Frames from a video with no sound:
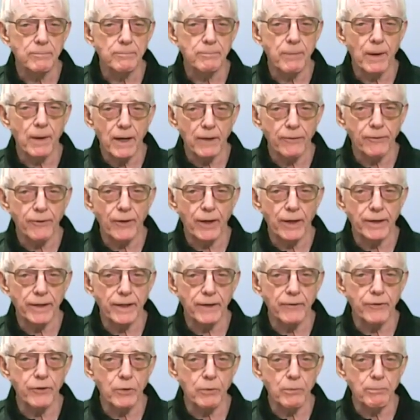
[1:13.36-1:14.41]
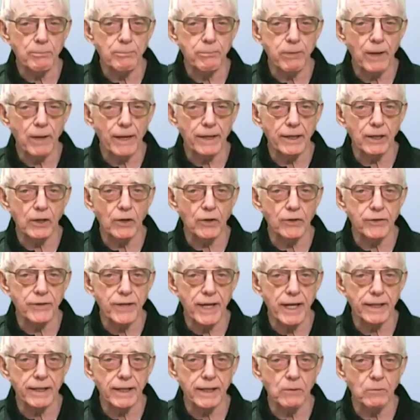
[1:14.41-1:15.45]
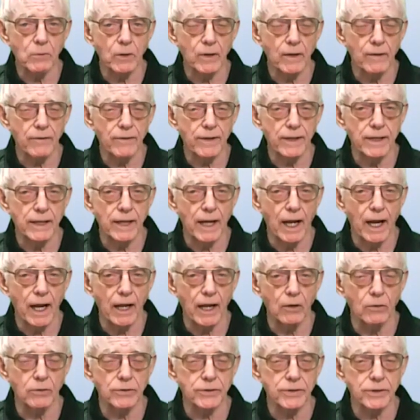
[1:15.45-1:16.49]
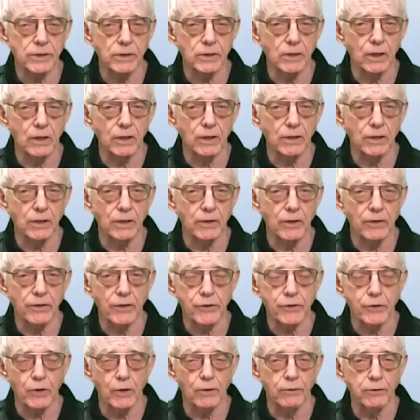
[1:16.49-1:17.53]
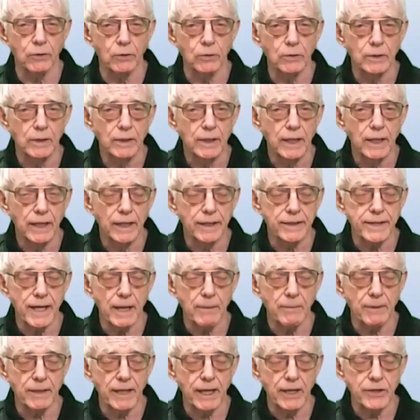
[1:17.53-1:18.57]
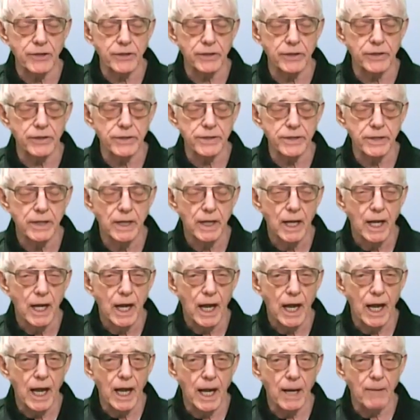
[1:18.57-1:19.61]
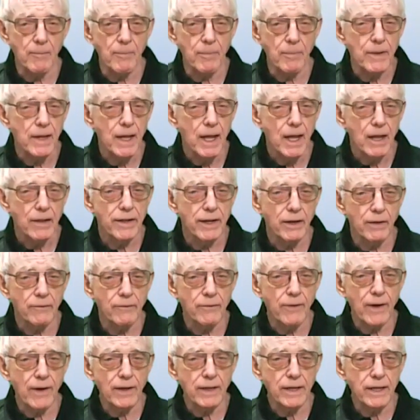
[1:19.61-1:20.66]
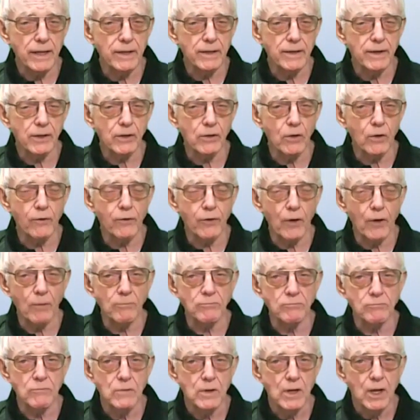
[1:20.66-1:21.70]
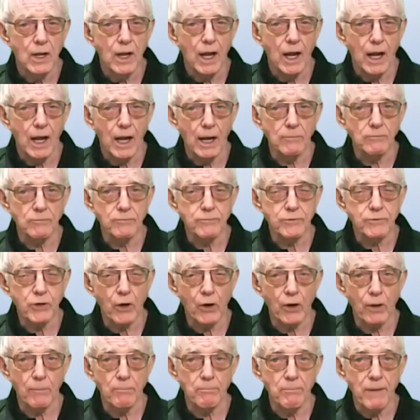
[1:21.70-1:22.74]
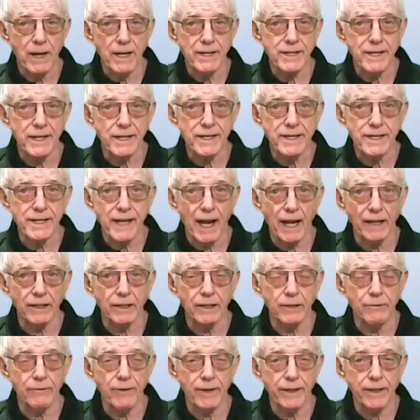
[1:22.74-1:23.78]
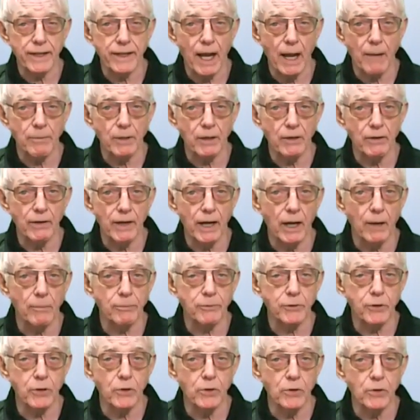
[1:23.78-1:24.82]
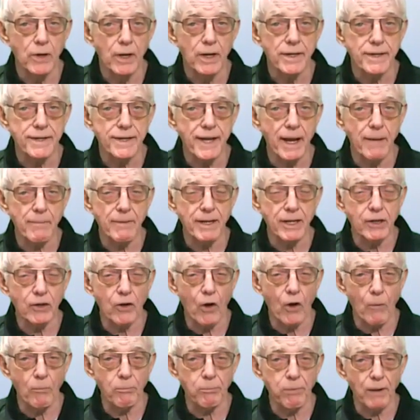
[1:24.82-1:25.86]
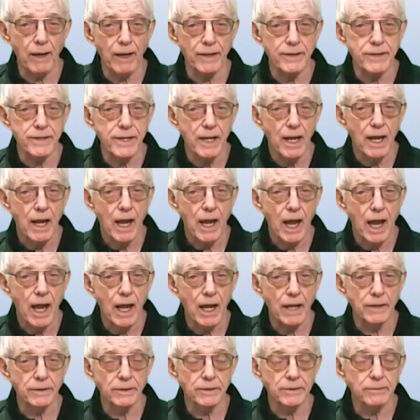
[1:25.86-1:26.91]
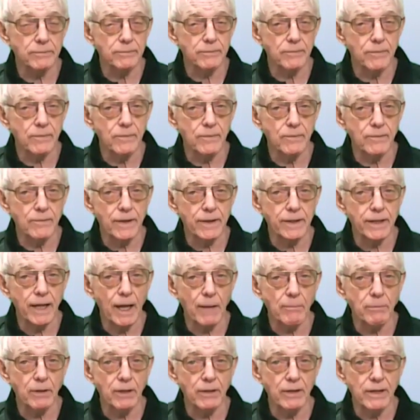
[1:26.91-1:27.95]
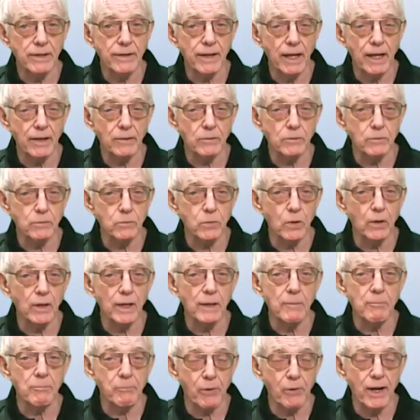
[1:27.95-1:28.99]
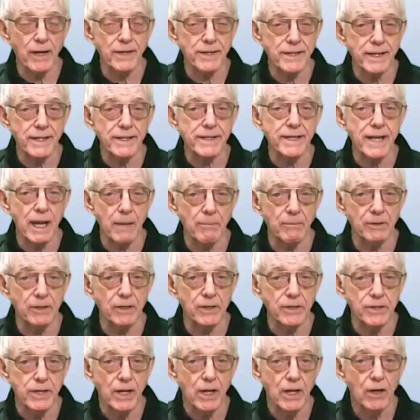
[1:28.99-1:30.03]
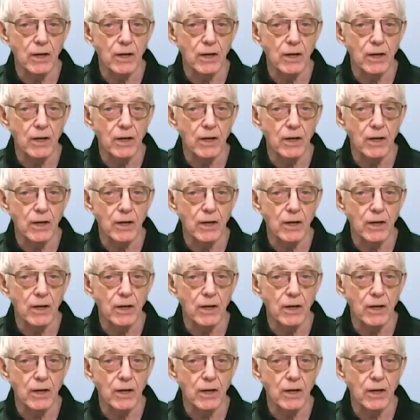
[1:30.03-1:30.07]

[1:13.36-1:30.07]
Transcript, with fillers: perfect if you're planning on taking one of the IELTS uh, or uh, the TOEFL examinations. Um, they're very, they go from um, sort of basic standard vocabulary up to semi complex and vocabulary that will impress examiners